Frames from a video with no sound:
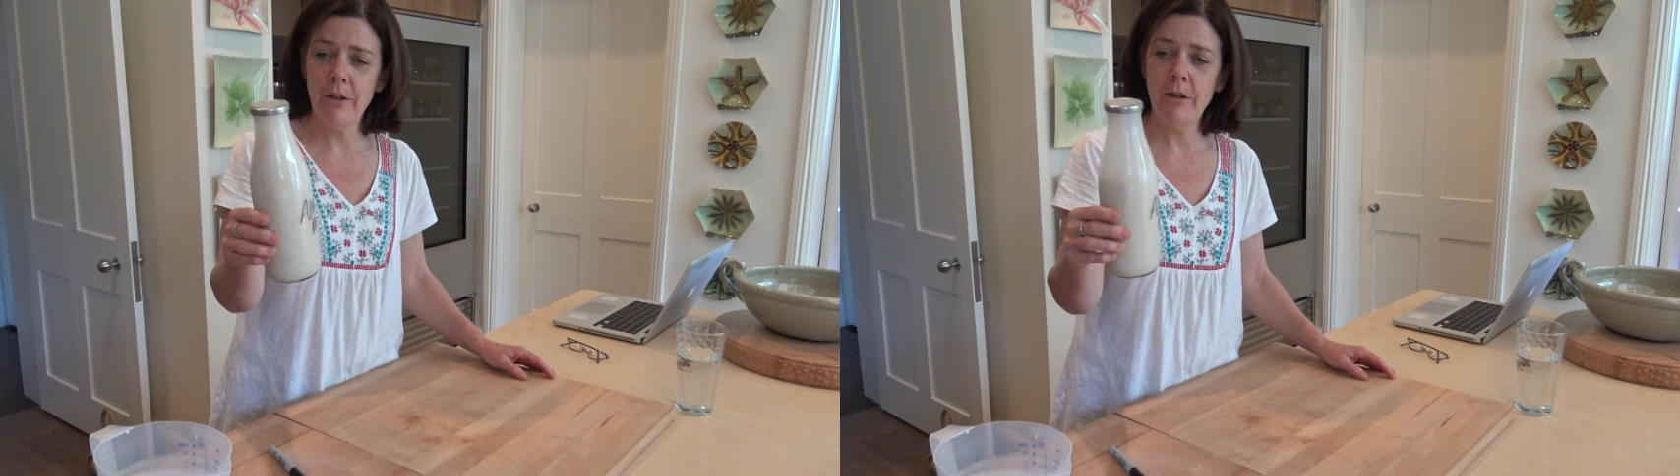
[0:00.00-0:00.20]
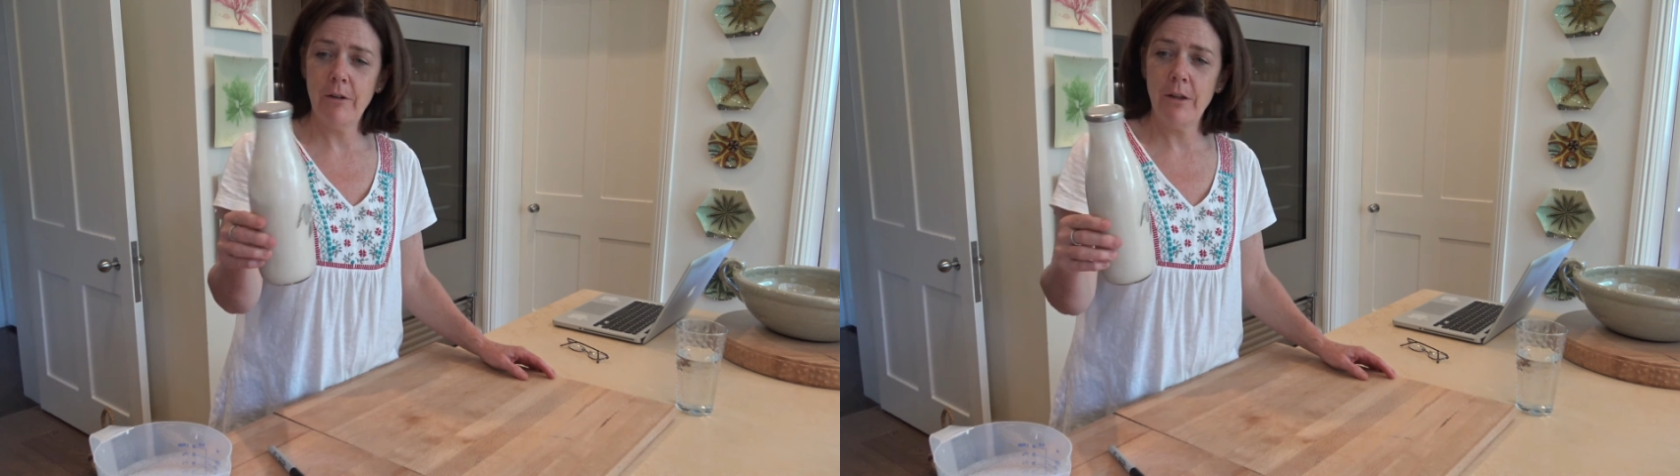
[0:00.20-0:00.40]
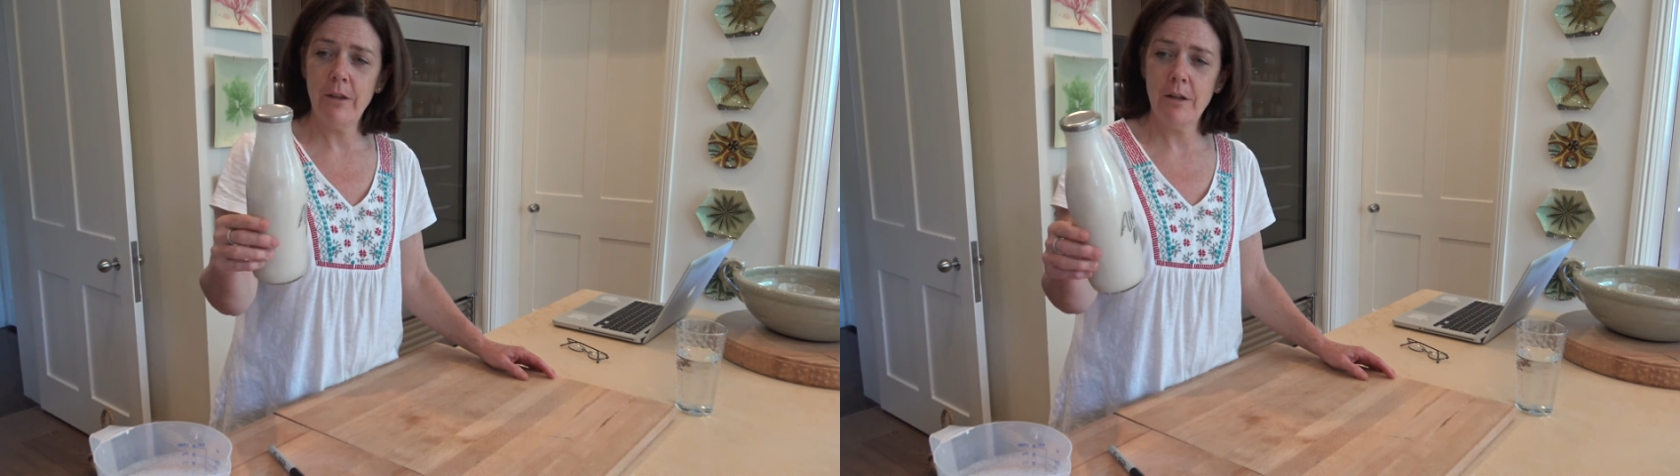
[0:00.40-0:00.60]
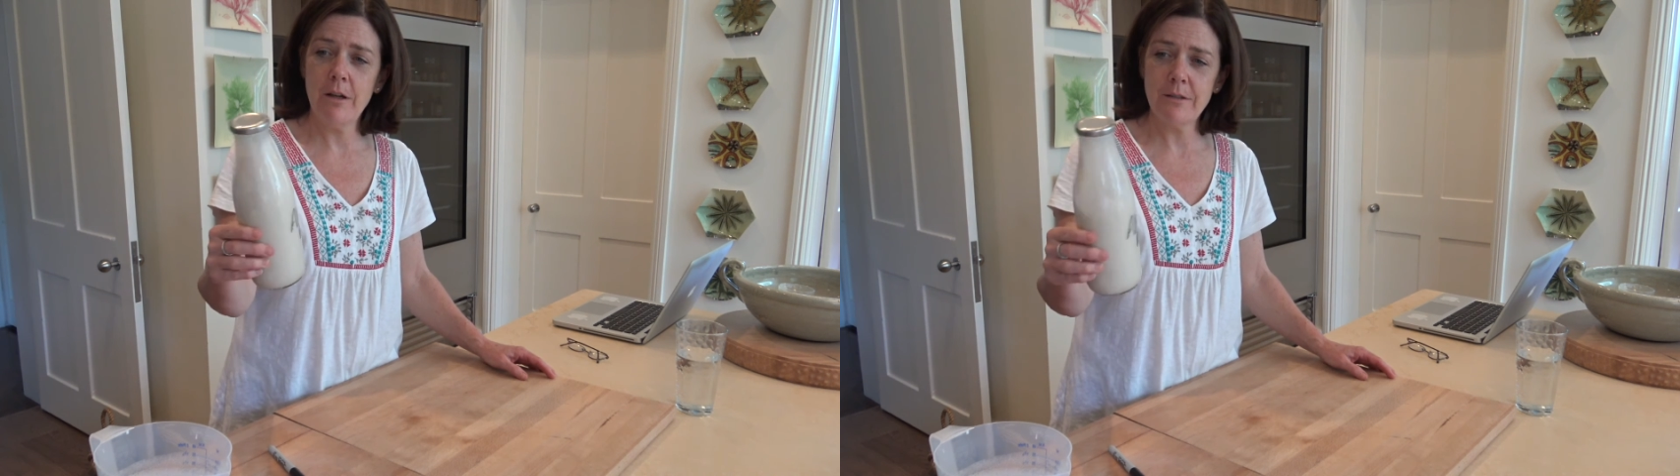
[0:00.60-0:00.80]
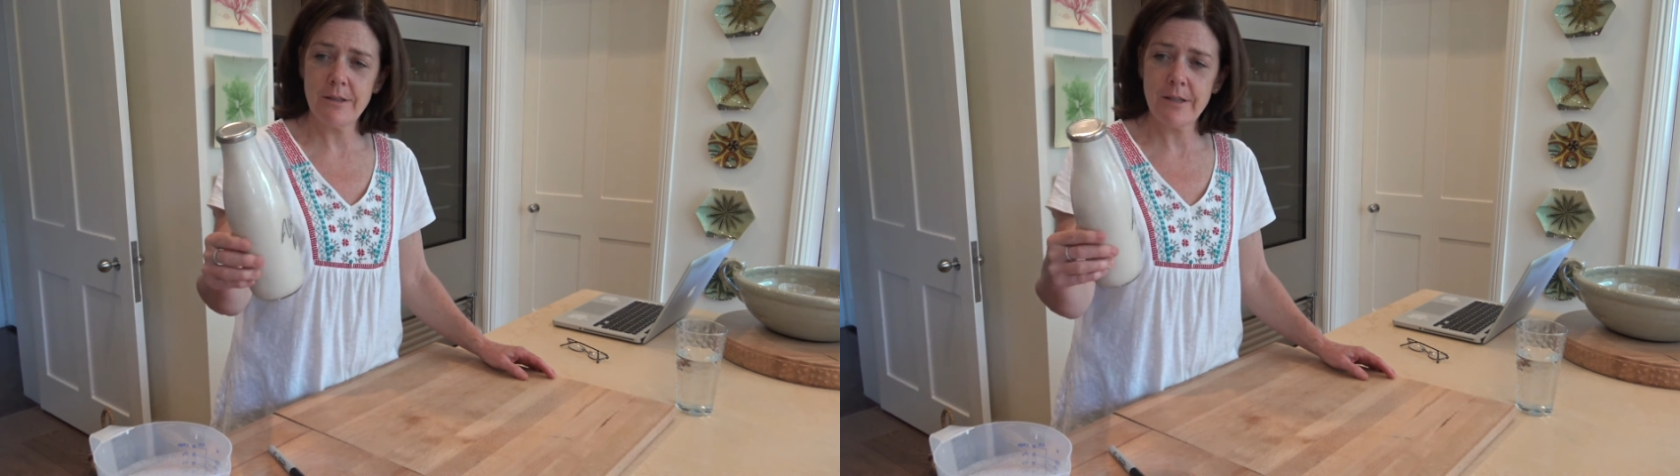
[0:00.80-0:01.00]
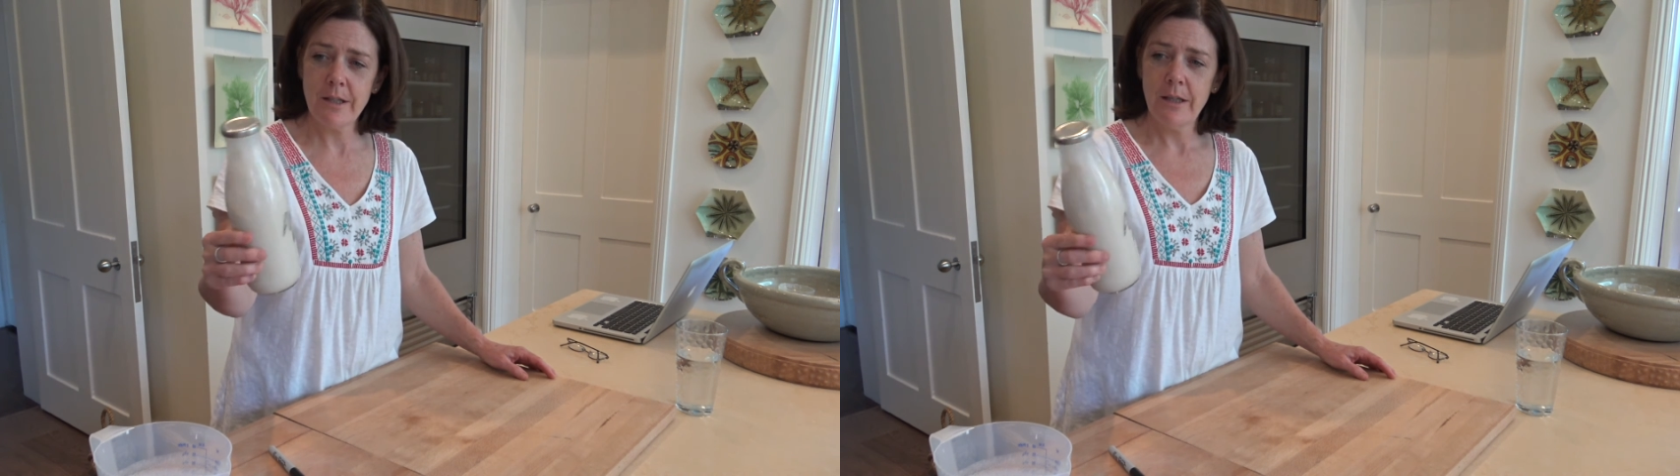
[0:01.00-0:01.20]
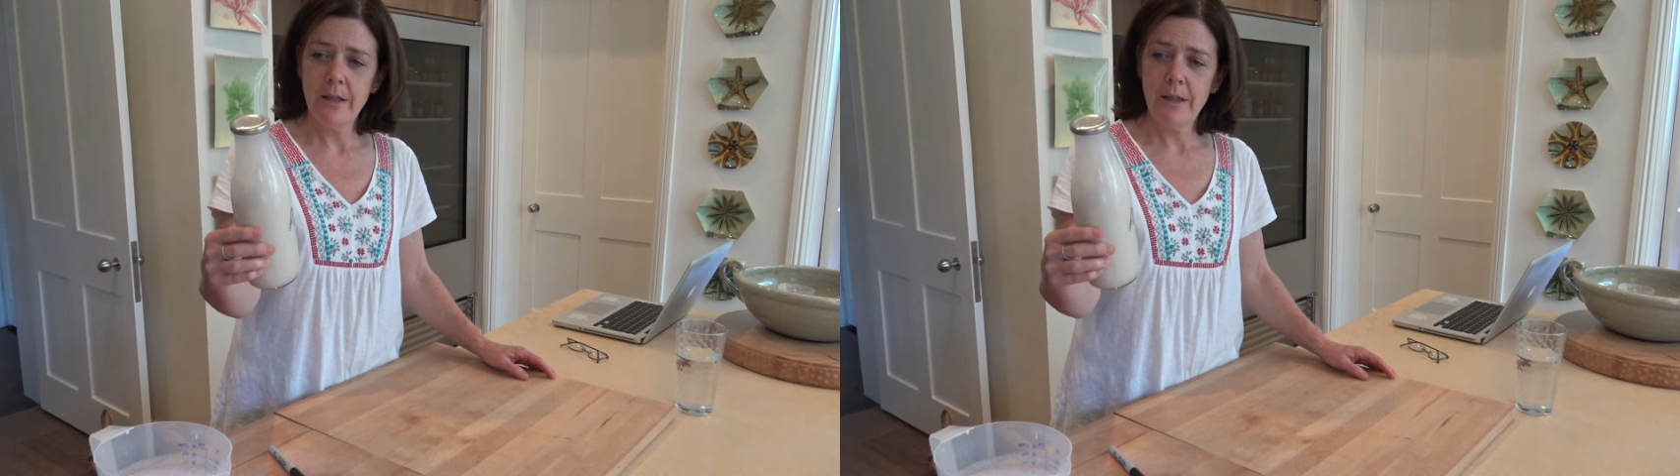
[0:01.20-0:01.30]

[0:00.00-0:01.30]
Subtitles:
know, other nuts,